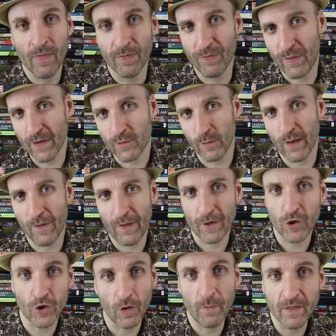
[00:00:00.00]
this one I think
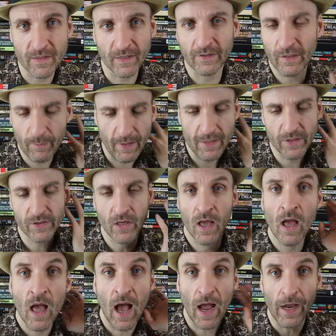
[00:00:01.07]
should have been 16 pages.
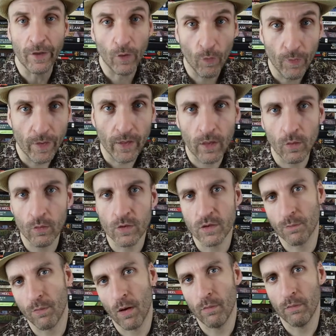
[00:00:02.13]
I don't think it was,
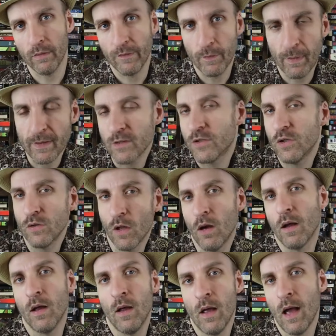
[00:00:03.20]
probably a few pages too
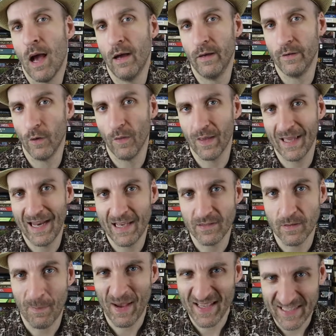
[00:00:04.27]
long. I don't think it has
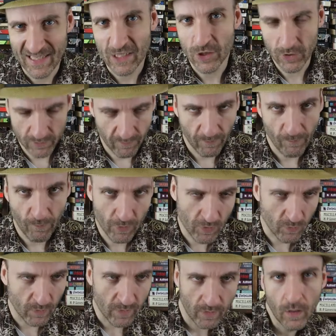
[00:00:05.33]
the pacing issues of the
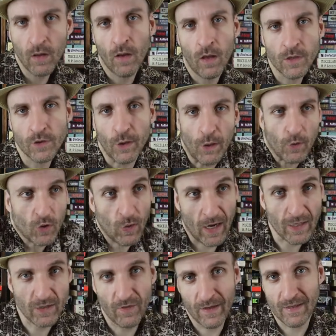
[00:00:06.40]
first one. So I
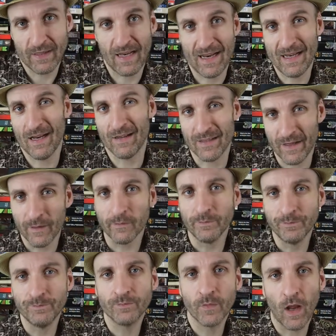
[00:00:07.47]
actually think it's an 8 out of
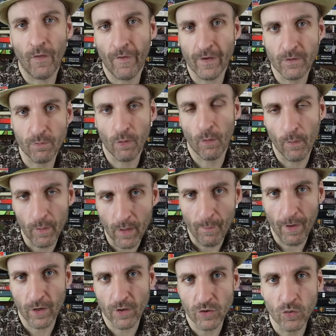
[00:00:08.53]
10. I think it's probably a
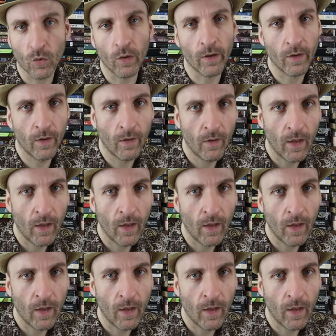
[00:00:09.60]
better story